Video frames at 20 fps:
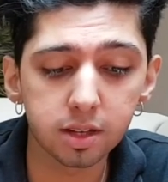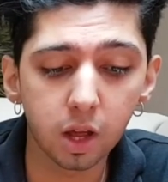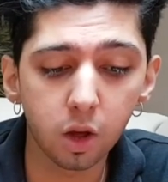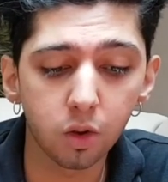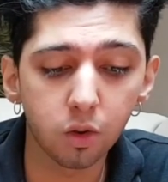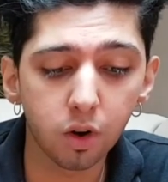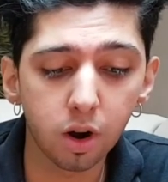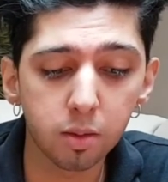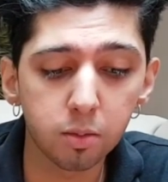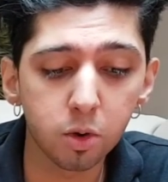
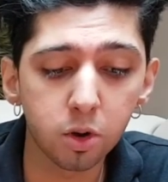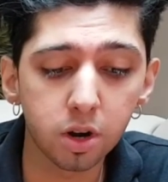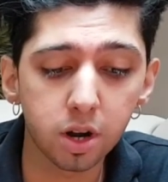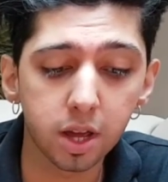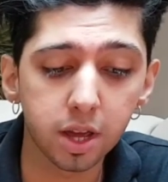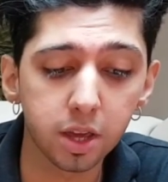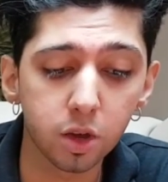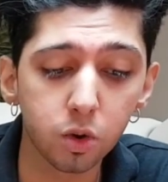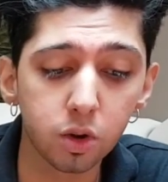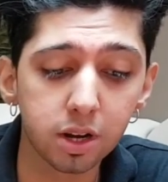Now Ramon
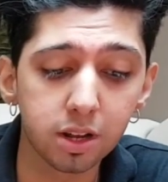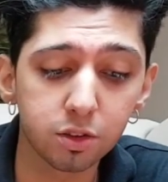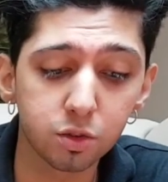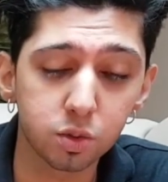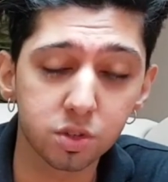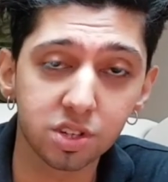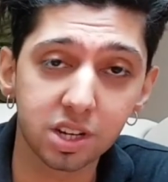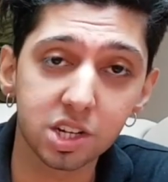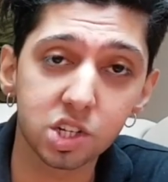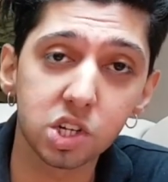
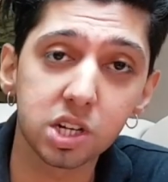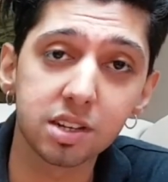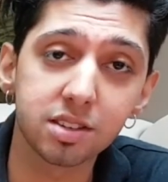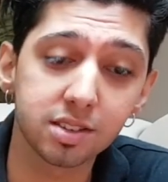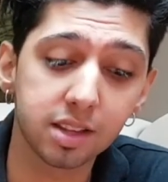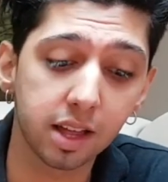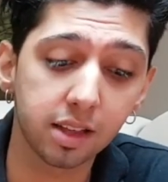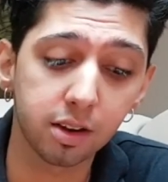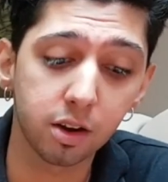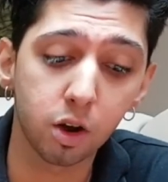Allones was actually
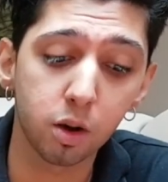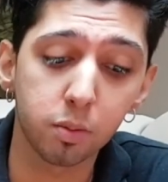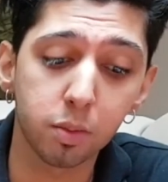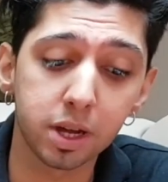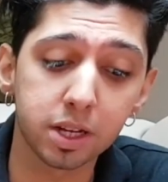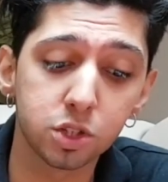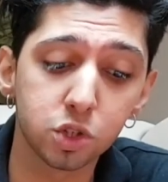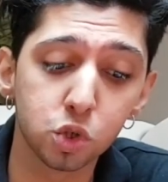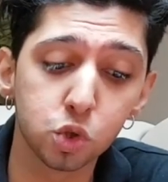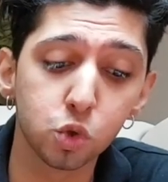started out
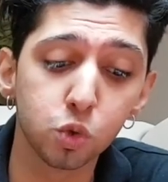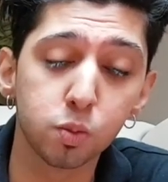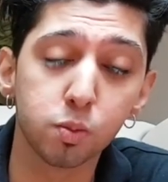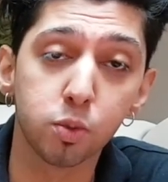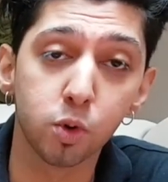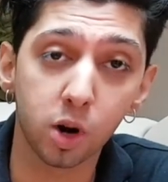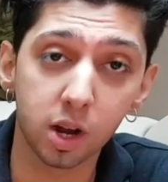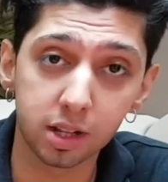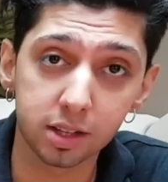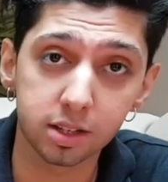by two
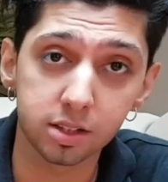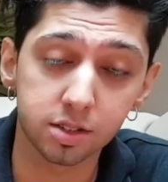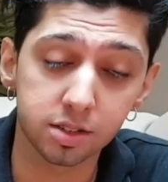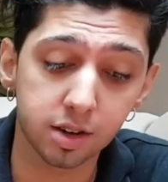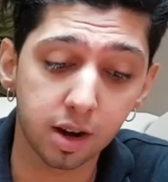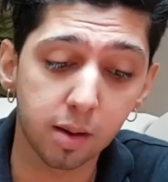brothers,